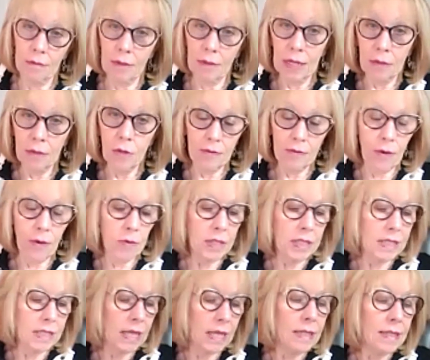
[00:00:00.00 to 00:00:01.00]
and I've
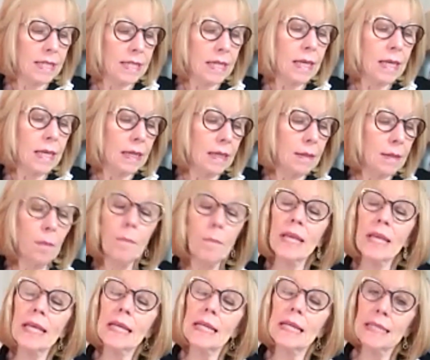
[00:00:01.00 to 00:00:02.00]
already said tonight,
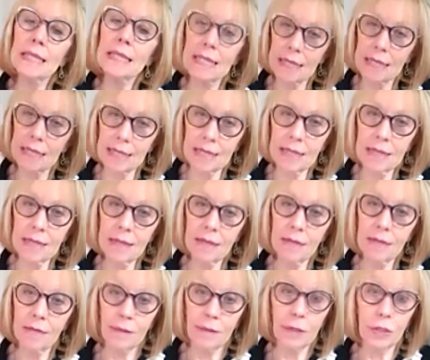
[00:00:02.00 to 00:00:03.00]
be consistent
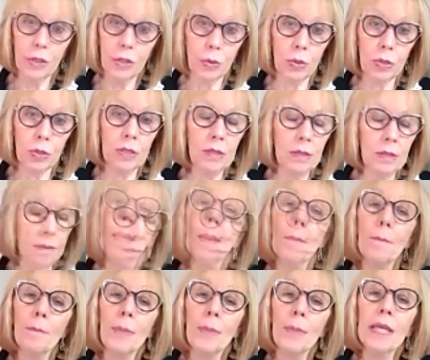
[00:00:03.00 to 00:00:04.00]
for sure.
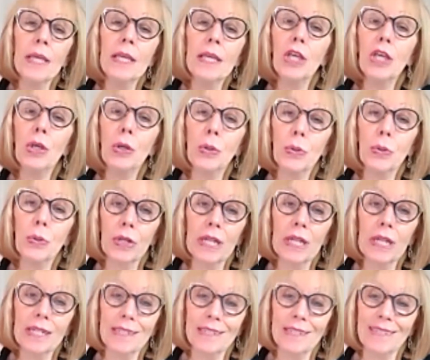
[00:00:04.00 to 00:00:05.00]
Be
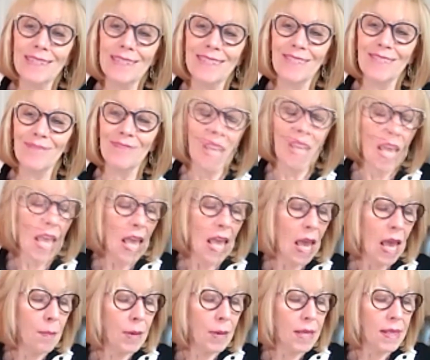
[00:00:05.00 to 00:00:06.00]
curious.
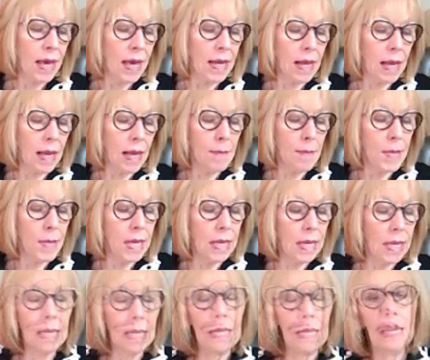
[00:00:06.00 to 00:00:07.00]
And by that, I
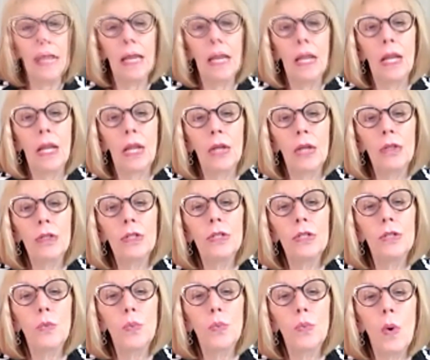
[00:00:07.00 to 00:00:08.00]
mean,
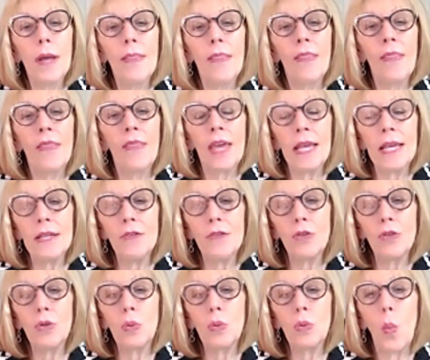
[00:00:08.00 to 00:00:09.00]
learn what they
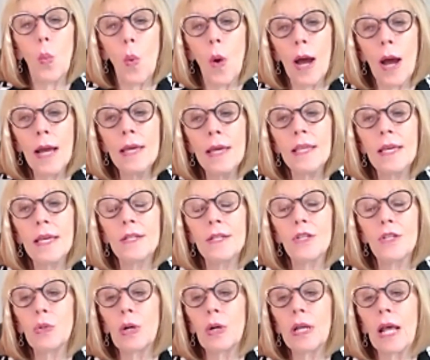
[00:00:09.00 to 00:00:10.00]
do, why they
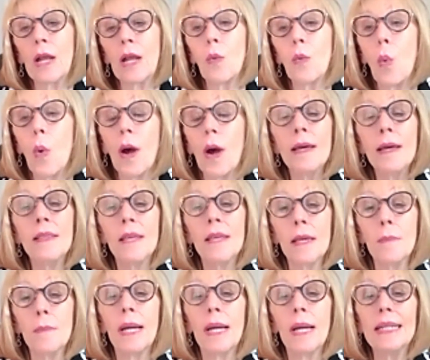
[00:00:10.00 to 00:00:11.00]
do it, and why they
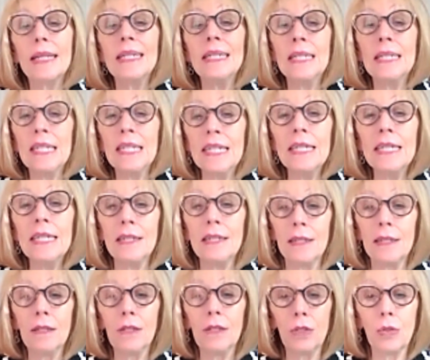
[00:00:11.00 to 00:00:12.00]
might need
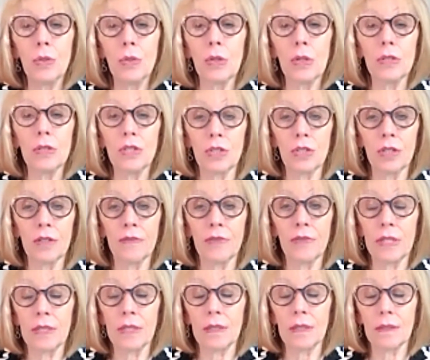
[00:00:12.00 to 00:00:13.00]
your
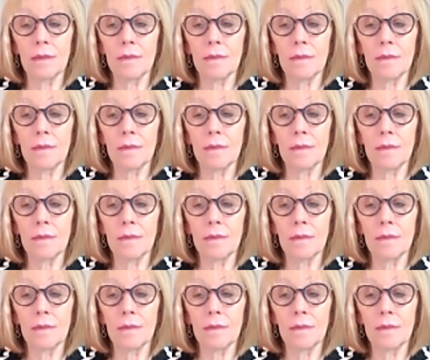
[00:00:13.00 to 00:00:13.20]
service